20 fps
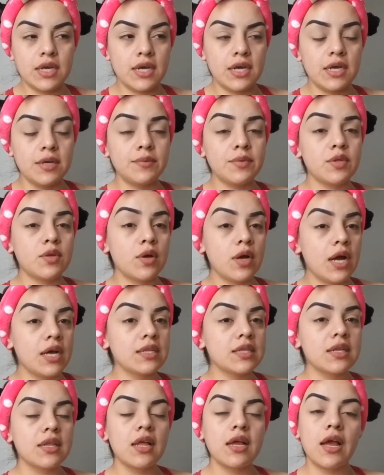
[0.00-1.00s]
So guys,
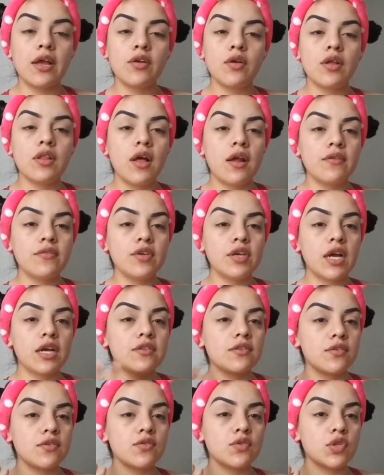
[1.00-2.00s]
I know a lot of you guys
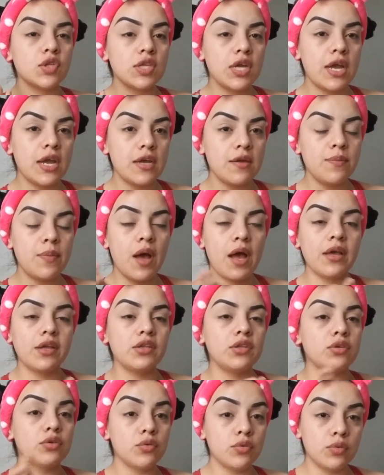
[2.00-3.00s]
use tape. I
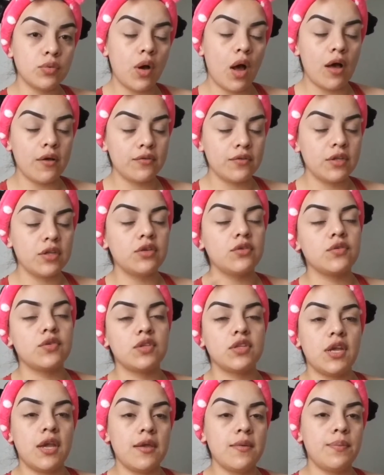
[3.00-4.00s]
do often use
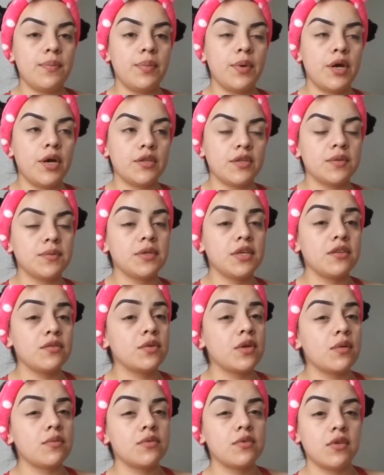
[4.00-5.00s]
tape, but sometimes when I'm
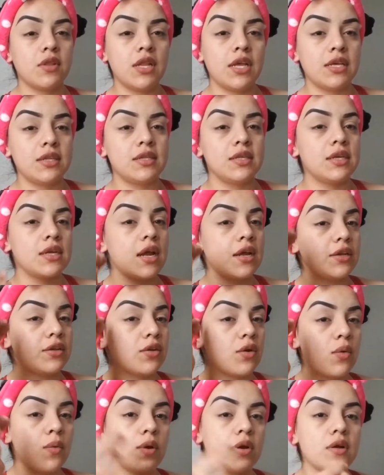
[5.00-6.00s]
too lazy and I don't
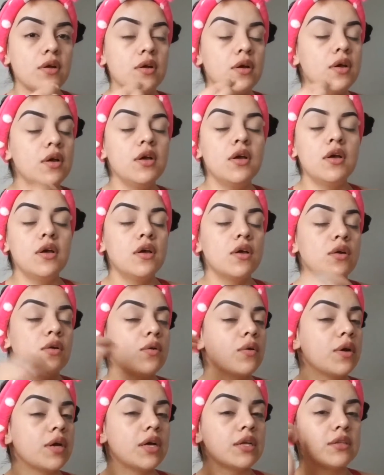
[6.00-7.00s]
want to go and
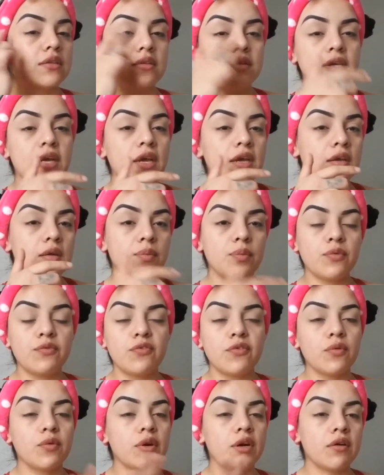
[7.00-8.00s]
get the tape, or for
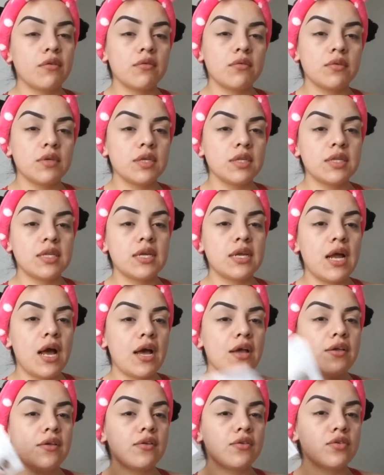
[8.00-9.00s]
whatever reason, I
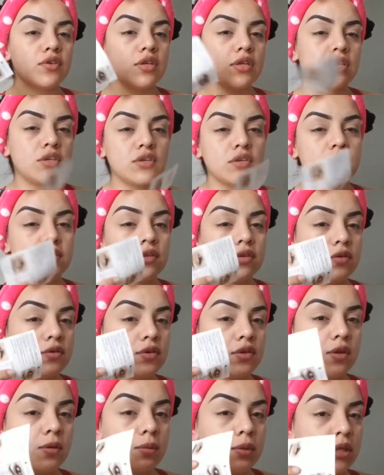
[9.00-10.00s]
usually just use
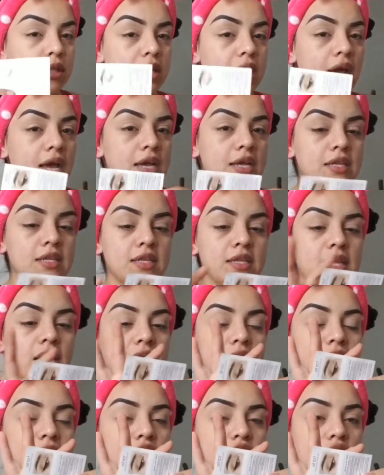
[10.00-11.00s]
something that has a
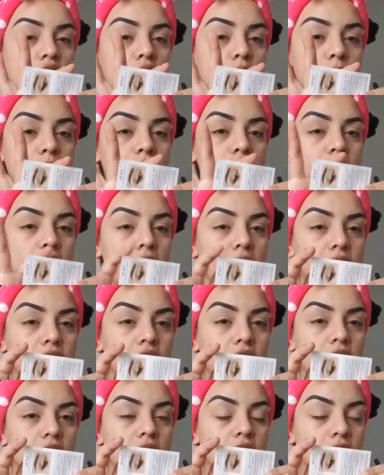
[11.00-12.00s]
sharp edge at
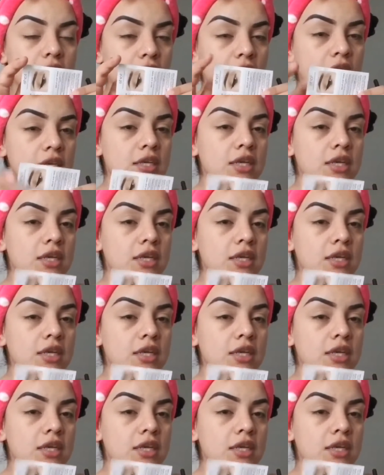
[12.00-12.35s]
the end.